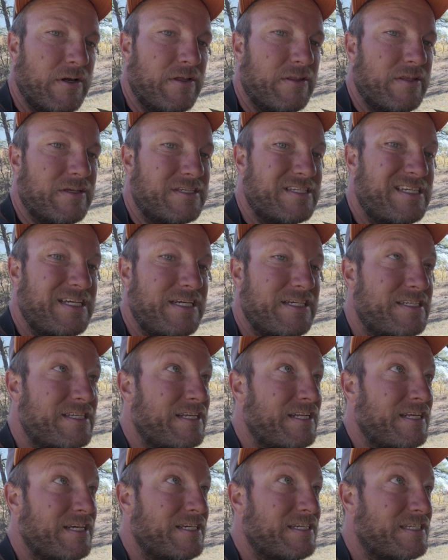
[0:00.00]
The
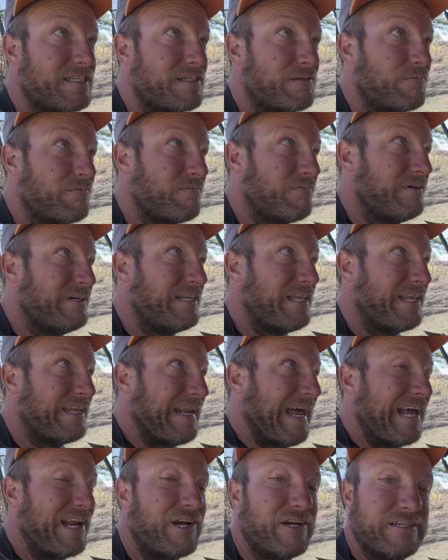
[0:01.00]
season is what,
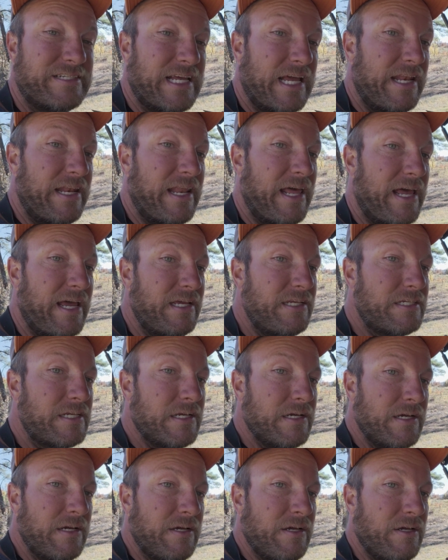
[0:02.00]
9 or 10 days,
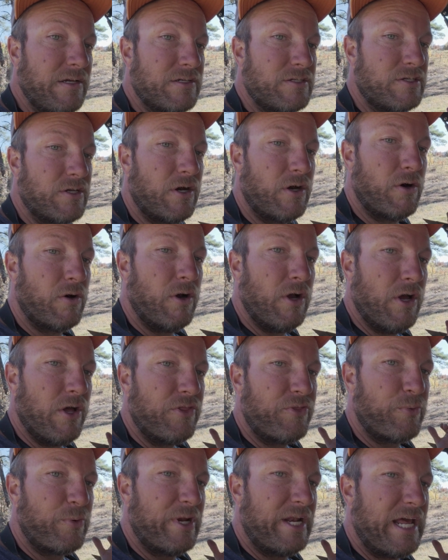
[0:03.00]
so
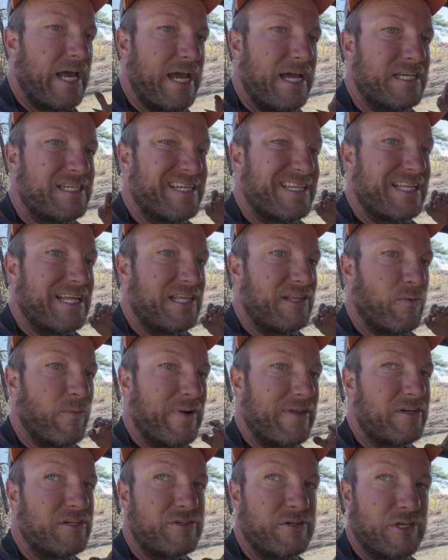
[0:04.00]
3 days, and then the
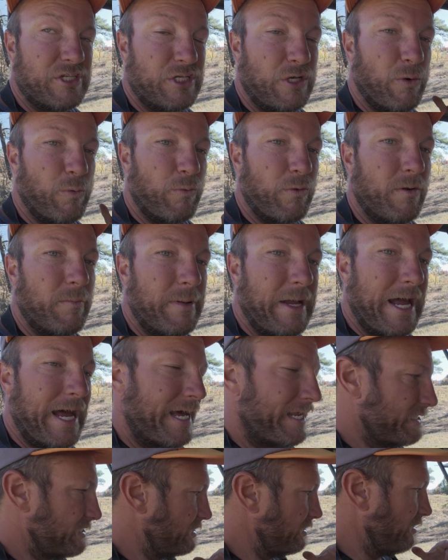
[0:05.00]
weather's supposed to go real
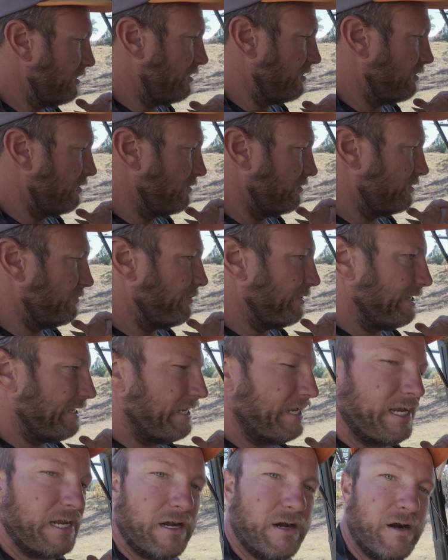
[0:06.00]
bad, so
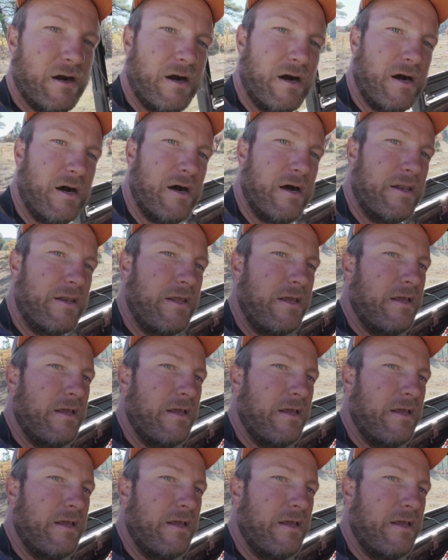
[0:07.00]
depending on